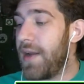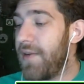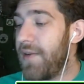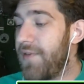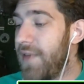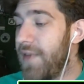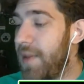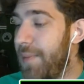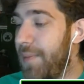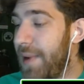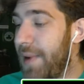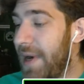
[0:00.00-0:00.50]

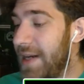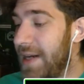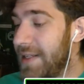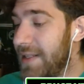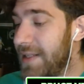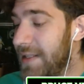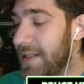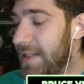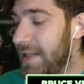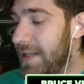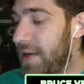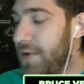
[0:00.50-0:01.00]
for the
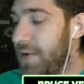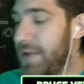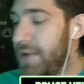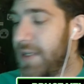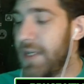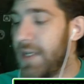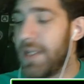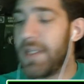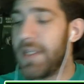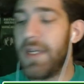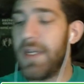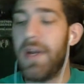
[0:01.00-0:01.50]
Boston
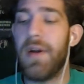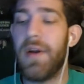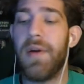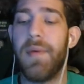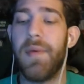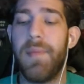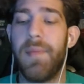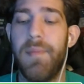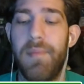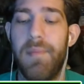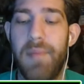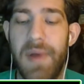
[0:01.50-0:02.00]
Celtics here.
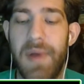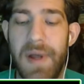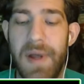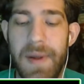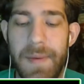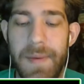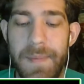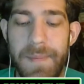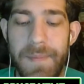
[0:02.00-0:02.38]
But